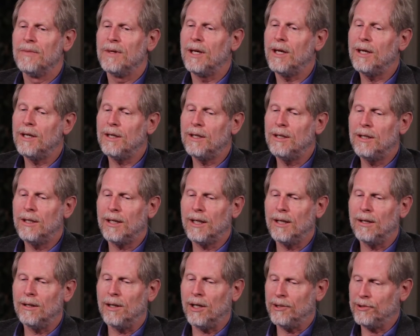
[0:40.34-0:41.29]
And
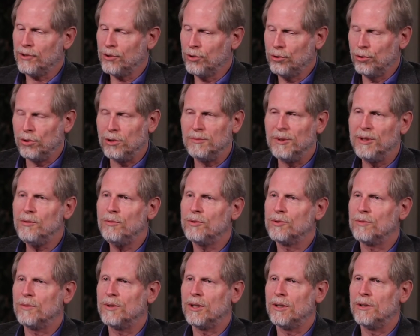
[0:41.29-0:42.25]
uh, Oscar Cullmann
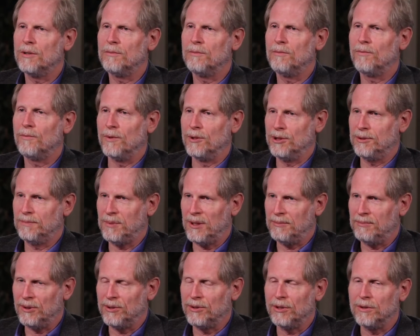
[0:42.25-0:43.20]
was one of the first
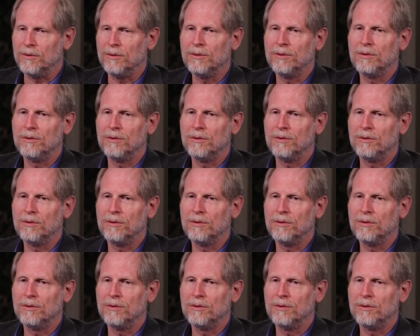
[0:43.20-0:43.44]
people to